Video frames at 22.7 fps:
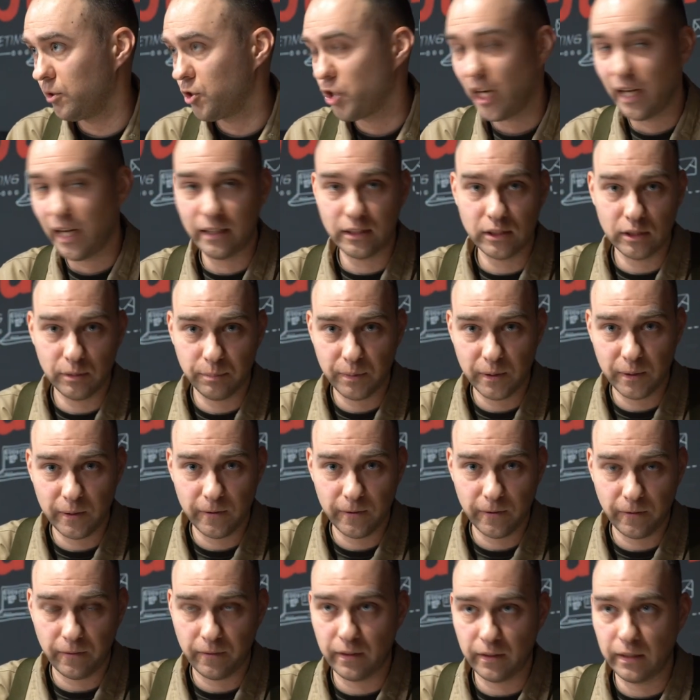
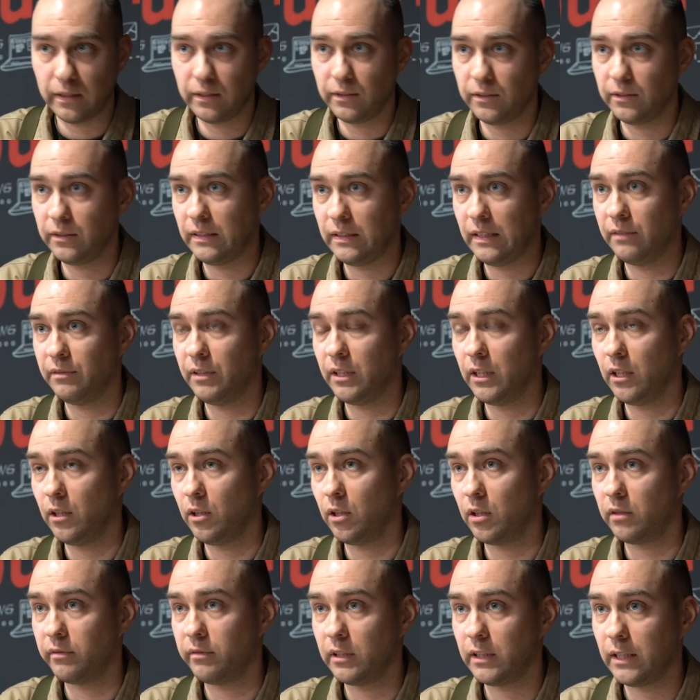childbirth is giving a
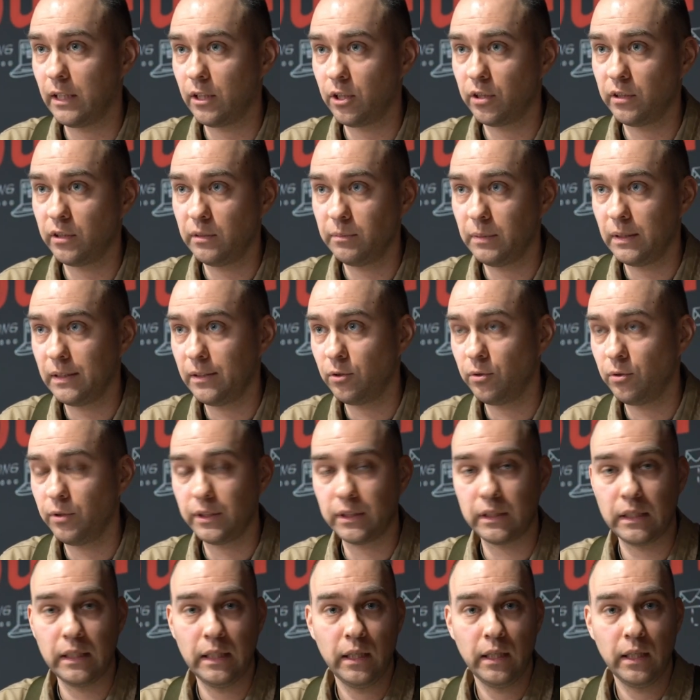lot of attention in Belarus.